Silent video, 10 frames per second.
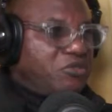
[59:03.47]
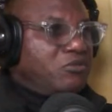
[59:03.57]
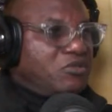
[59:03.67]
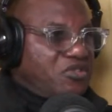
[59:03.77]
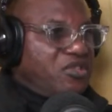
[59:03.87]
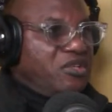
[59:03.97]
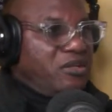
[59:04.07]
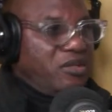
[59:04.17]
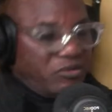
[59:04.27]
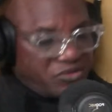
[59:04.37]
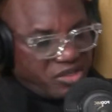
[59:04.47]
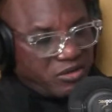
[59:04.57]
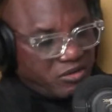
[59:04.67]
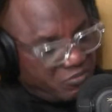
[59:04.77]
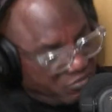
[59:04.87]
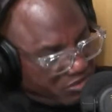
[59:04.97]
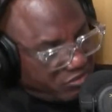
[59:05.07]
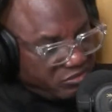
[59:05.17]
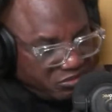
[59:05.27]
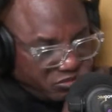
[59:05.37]
and she was in the hotel
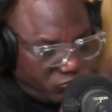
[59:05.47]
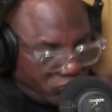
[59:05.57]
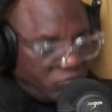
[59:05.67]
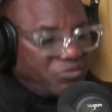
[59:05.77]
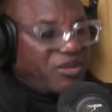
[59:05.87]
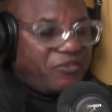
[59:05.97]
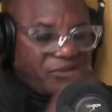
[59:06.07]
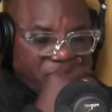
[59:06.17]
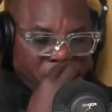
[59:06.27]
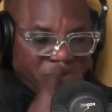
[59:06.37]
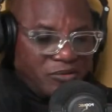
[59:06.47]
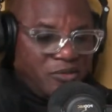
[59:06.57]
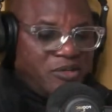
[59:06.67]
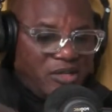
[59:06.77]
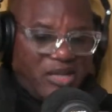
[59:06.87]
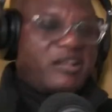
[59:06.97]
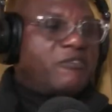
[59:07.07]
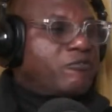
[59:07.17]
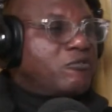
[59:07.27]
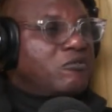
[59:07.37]
bathroom bathing too, and
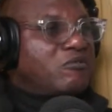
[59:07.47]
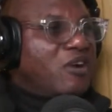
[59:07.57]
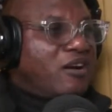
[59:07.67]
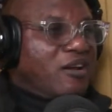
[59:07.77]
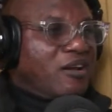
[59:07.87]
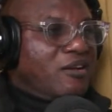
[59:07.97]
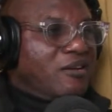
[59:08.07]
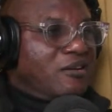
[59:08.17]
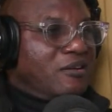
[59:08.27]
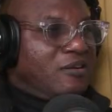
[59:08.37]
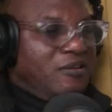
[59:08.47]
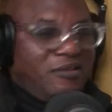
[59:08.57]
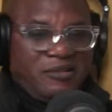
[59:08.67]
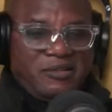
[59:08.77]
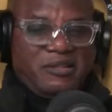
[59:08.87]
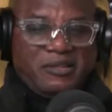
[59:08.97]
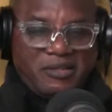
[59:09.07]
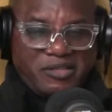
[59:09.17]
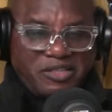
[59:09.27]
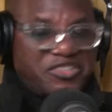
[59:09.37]
her phone rang.
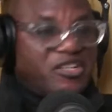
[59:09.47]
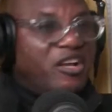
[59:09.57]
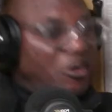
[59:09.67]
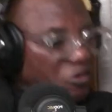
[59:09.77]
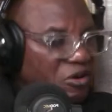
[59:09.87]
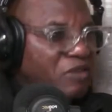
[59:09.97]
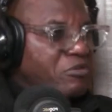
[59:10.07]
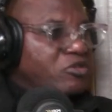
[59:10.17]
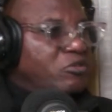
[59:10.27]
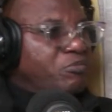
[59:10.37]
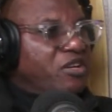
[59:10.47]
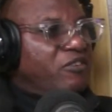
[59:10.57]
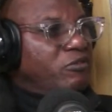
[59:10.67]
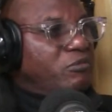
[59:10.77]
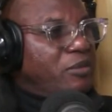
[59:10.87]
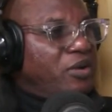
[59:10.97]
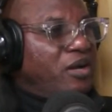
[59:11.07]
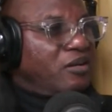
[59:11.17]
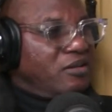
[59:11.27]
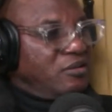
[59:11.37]
She said, "Oh, help me to pick it from my
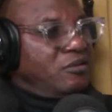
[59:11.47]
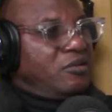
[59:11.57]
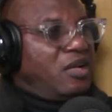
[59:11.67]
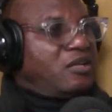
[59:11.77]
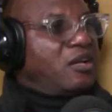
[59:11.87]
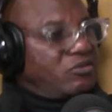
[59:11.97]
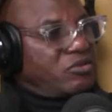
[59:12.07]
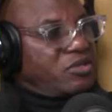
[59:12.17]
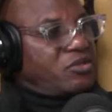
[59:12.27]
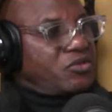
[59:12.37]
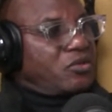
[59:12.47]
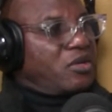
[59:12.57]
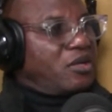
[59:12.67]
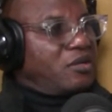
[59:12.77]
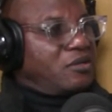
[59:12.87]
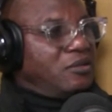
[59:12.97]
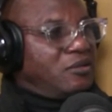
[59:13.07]
bag," and I took it to her.